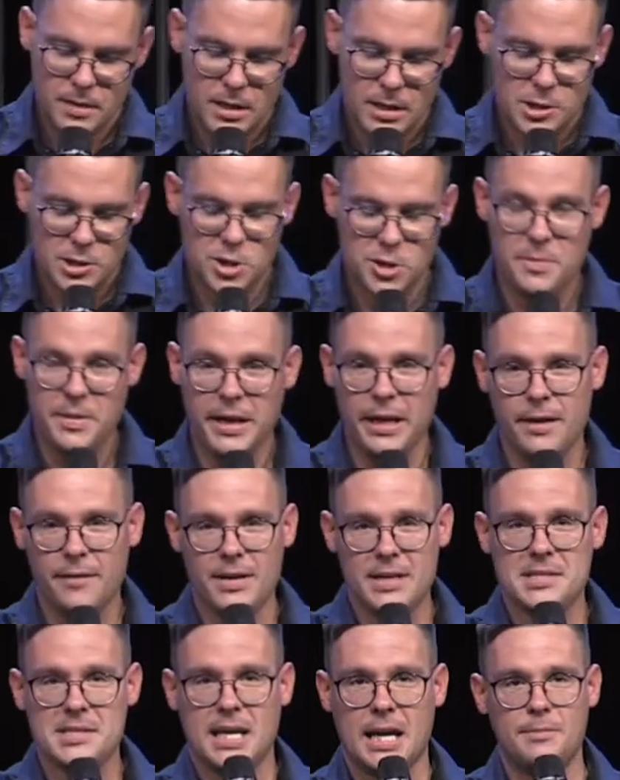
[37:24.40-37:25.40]
Too many of
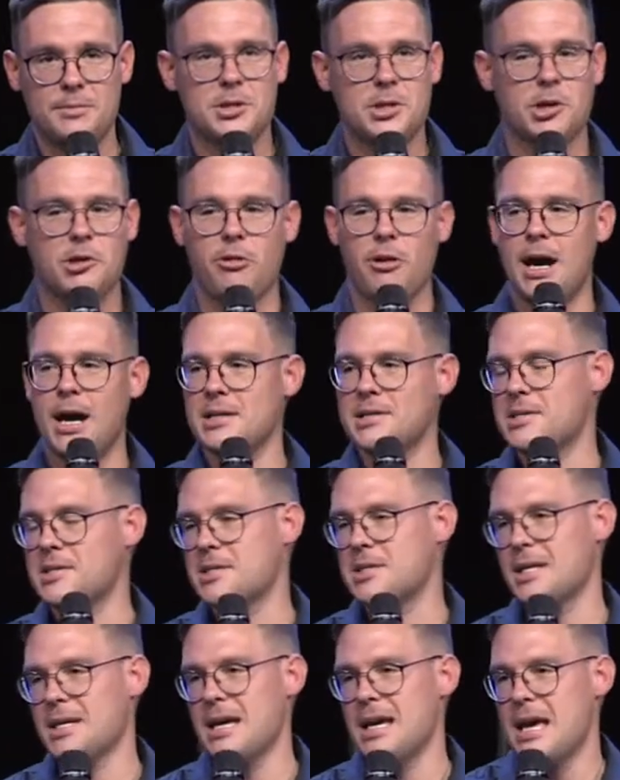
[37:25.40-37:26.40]
us come to
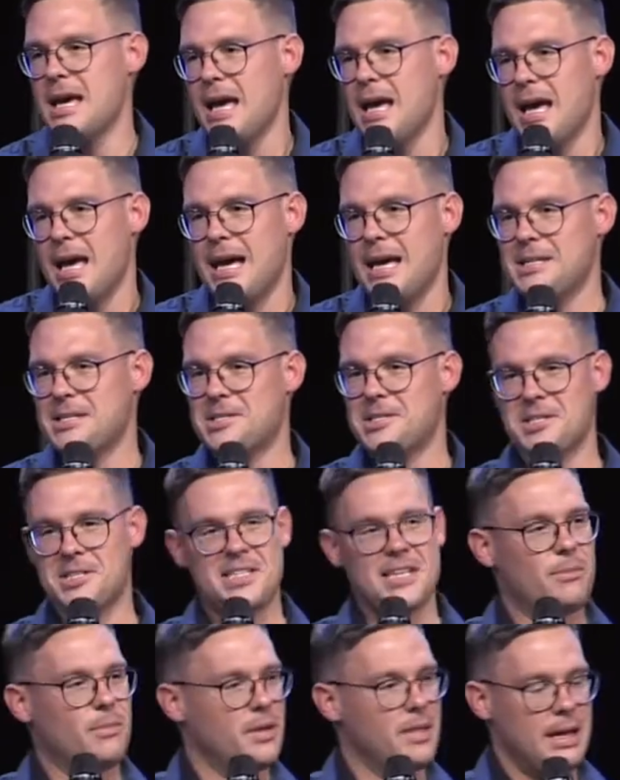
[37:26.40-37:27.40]
Christ as just
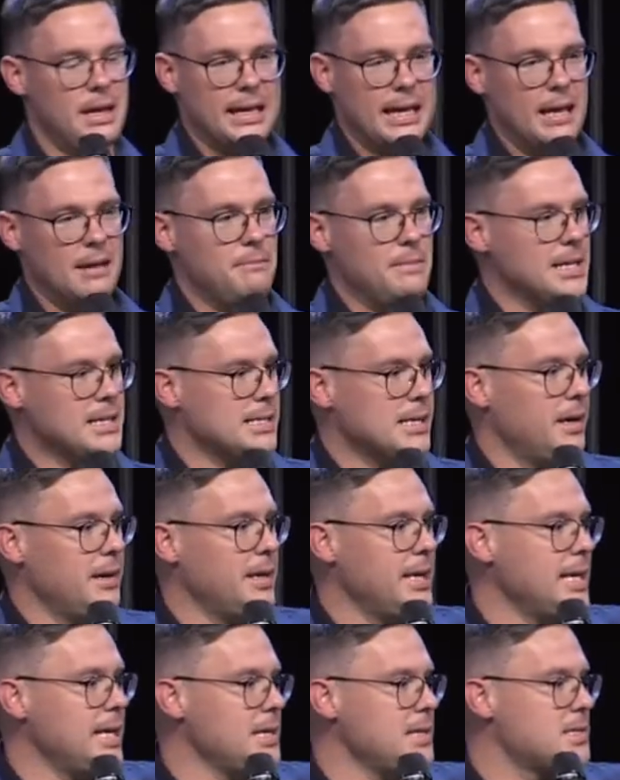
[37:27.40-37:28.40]
someone that can meet our
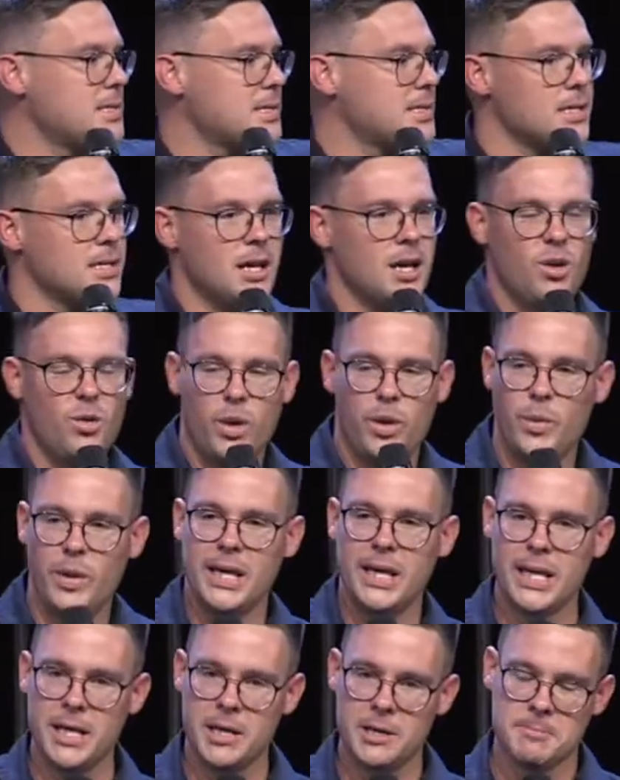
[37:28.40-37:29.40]
needs when we
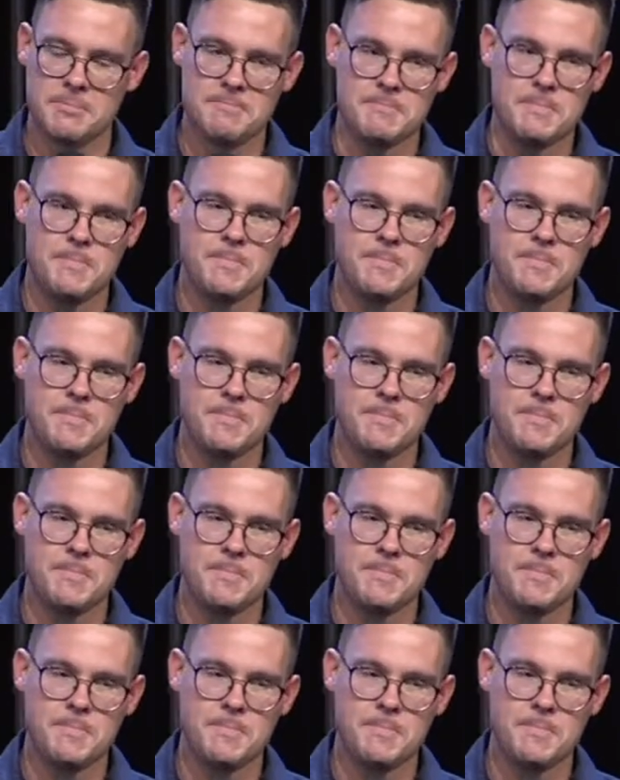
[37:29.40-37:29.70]
need him.